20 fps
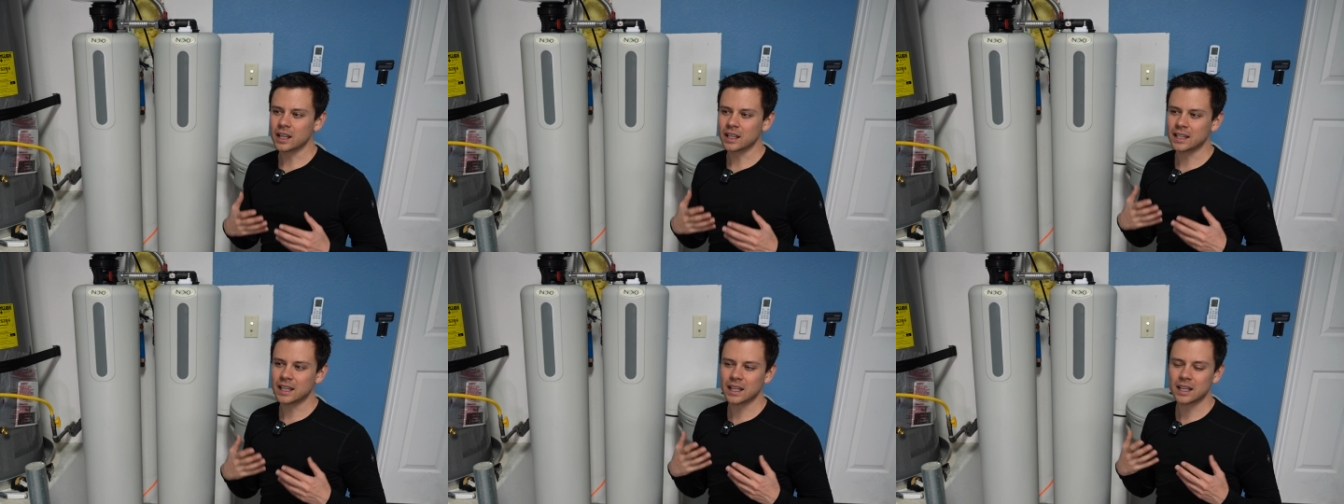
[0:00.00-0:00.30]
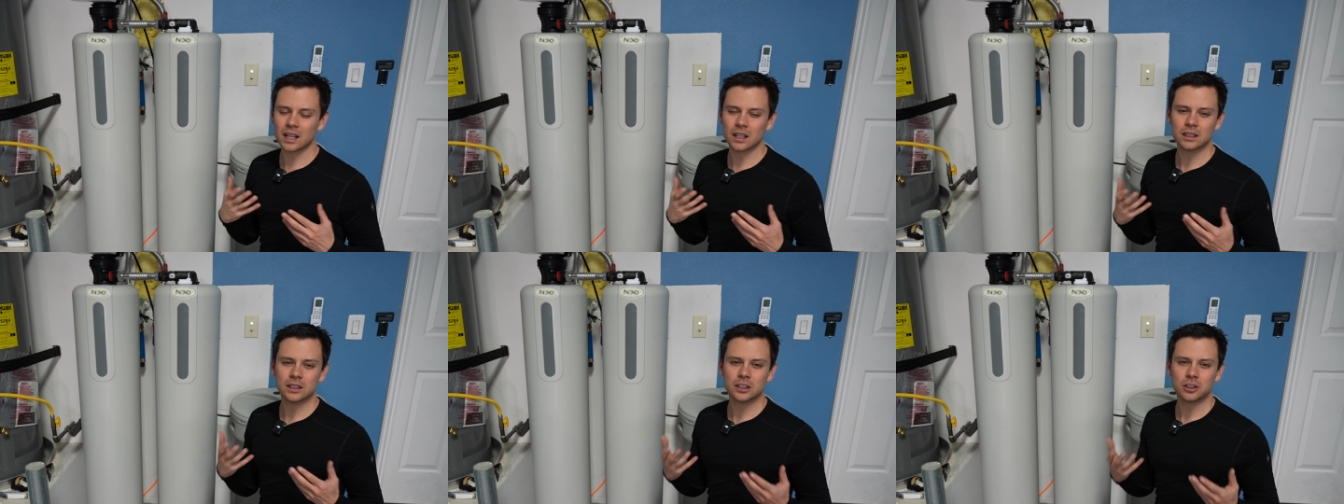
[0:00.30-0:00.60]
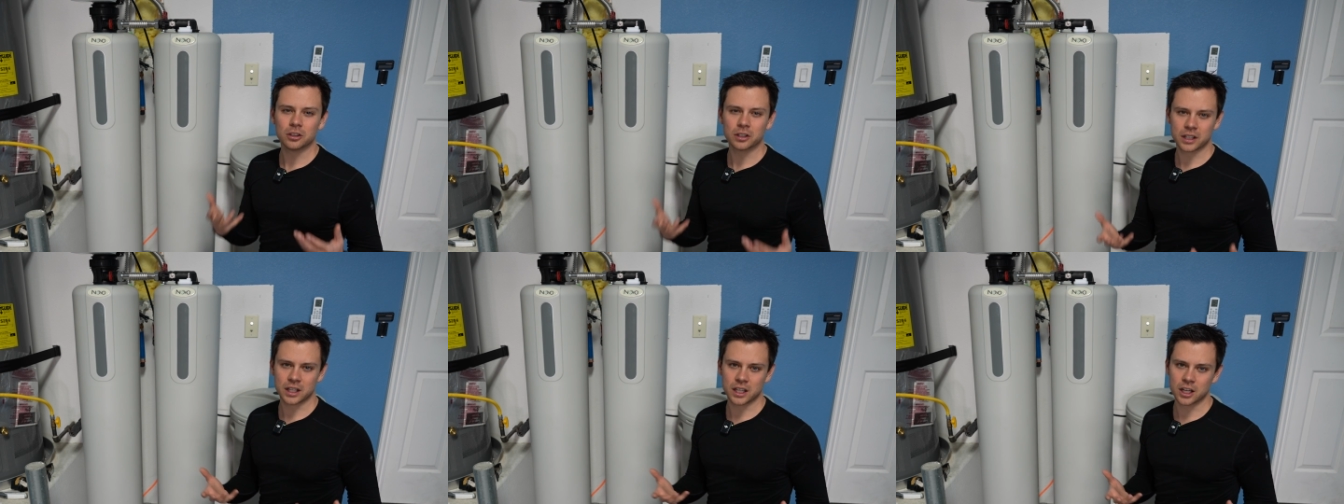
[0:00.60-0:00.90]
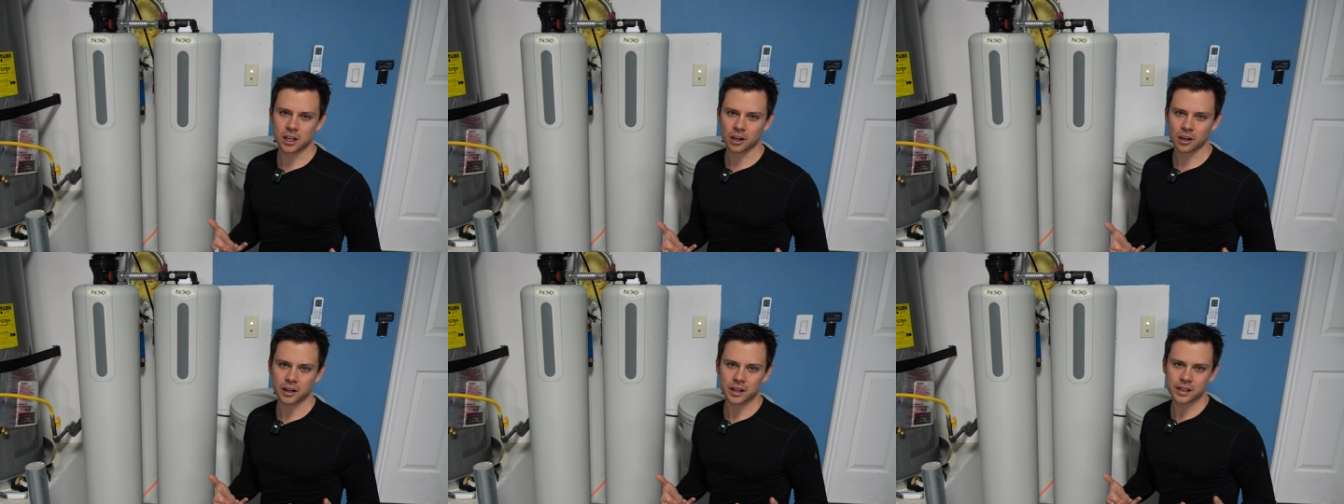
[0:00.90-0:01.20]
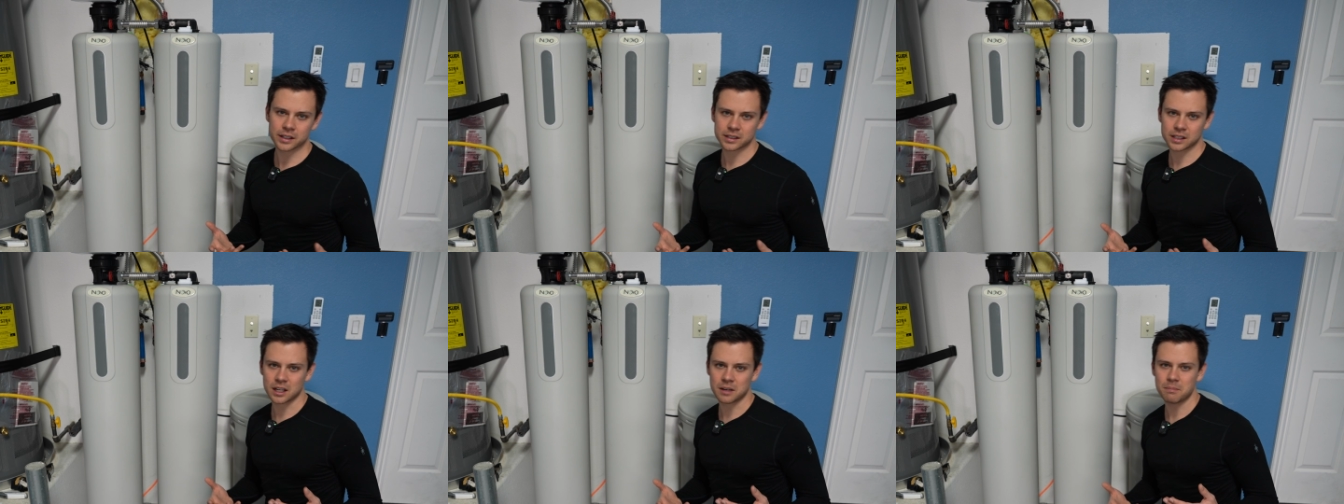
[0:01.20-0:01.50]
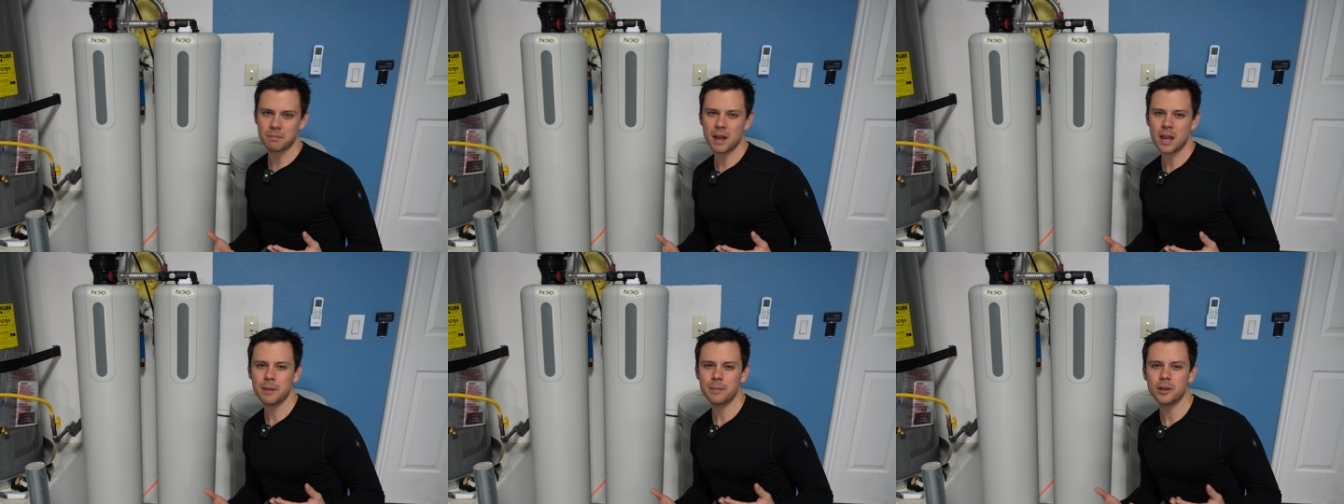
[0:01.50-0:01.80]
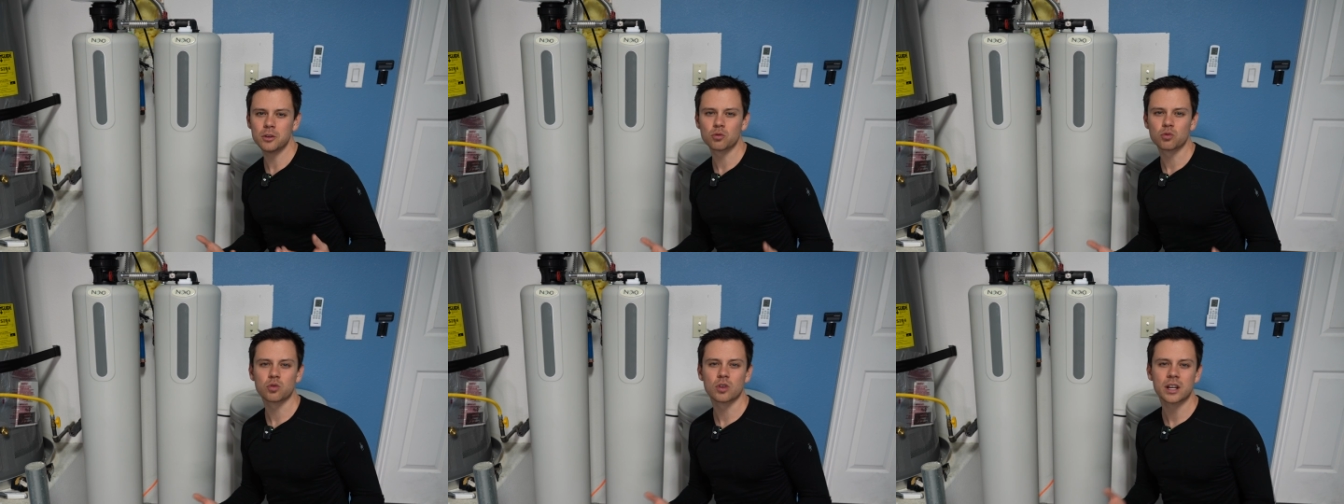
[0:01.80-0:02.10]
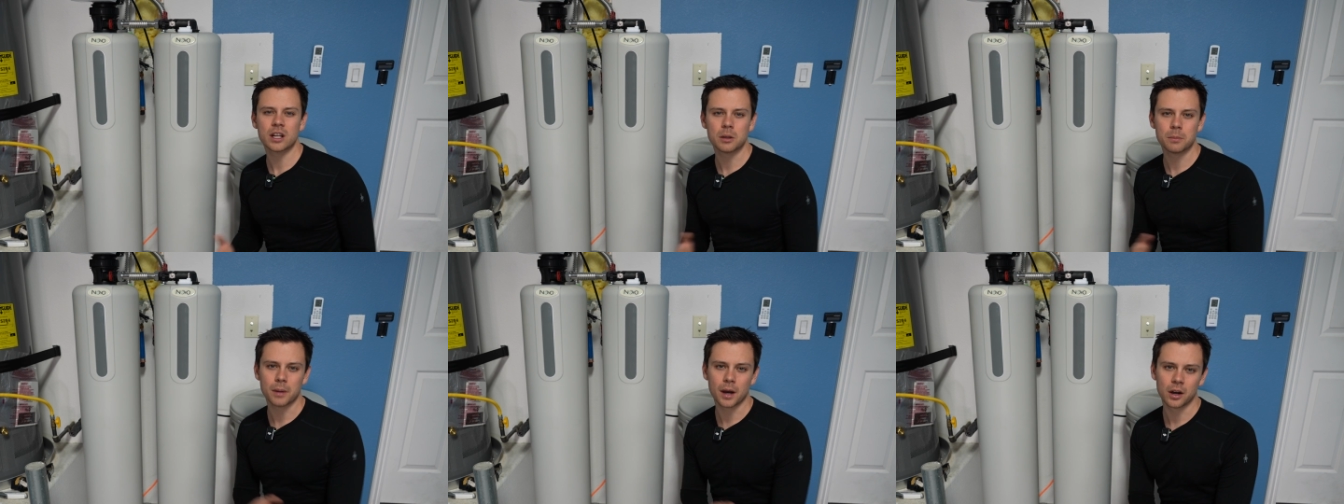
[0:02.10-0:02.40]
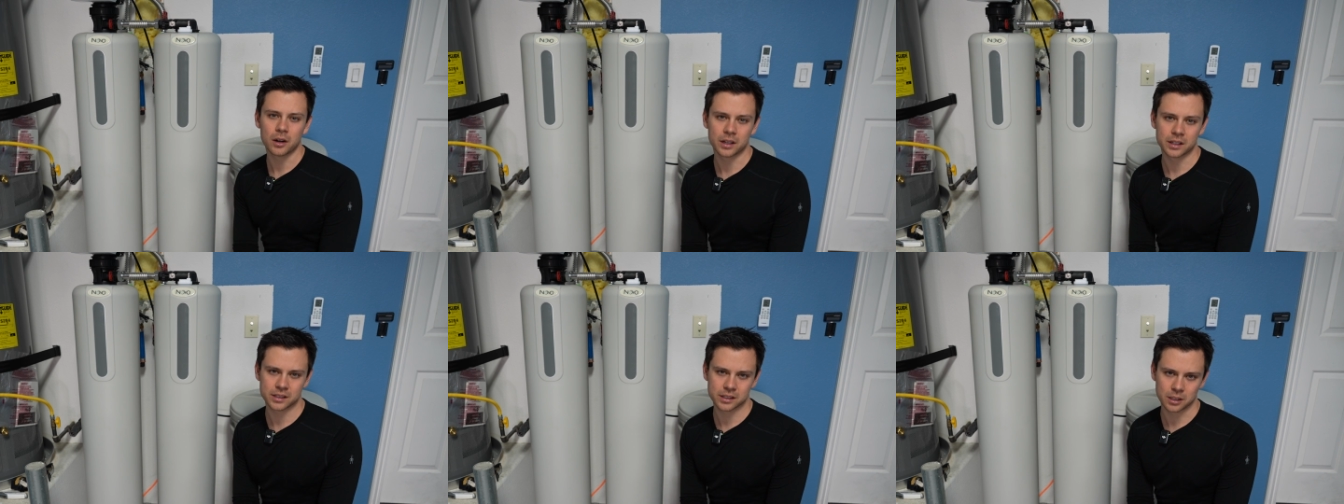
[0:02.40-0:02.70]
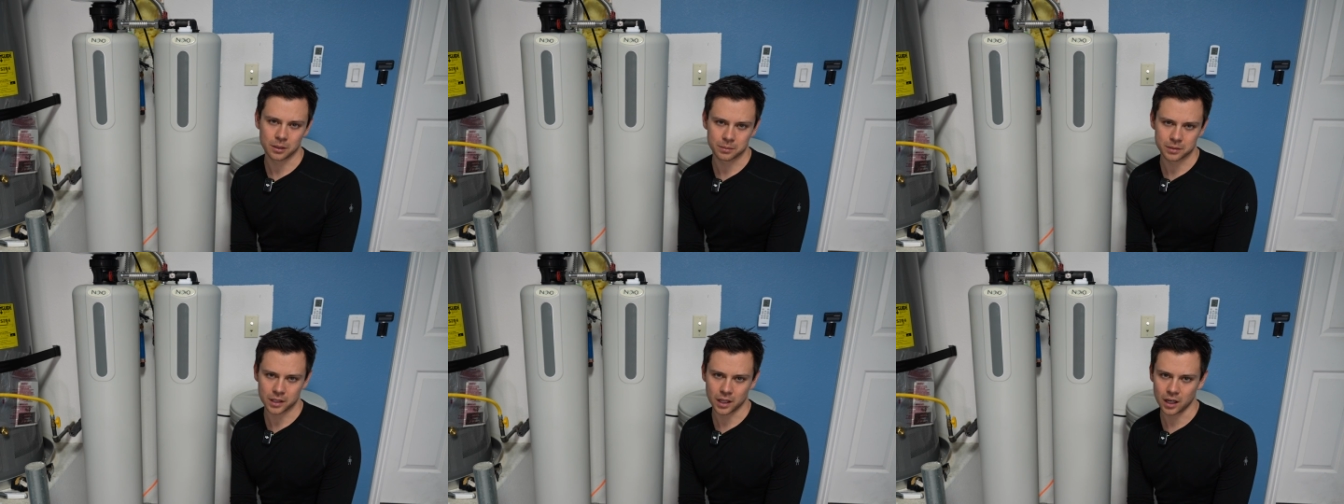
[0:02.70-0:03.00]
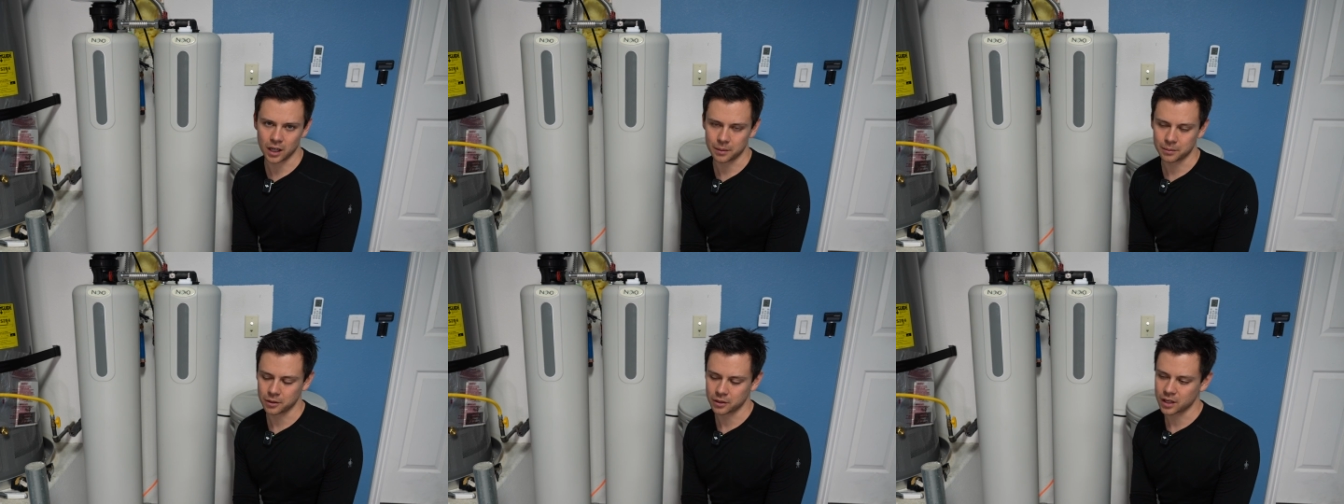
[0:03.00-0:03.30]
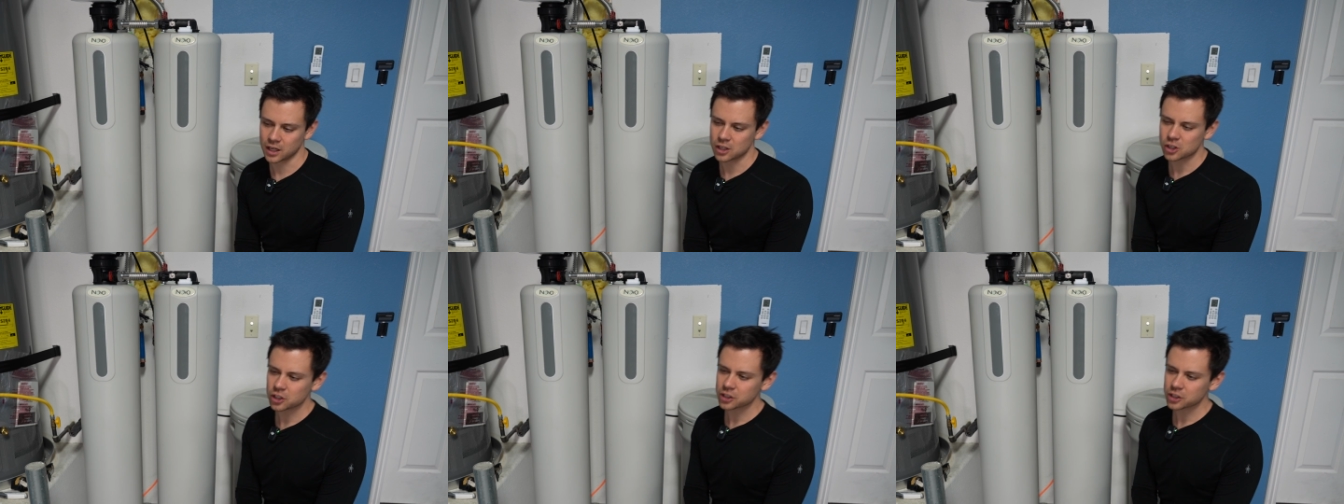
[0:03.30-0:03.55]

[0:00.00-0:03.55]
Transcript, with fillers: get a little curious and maybe read about it sometime, okay?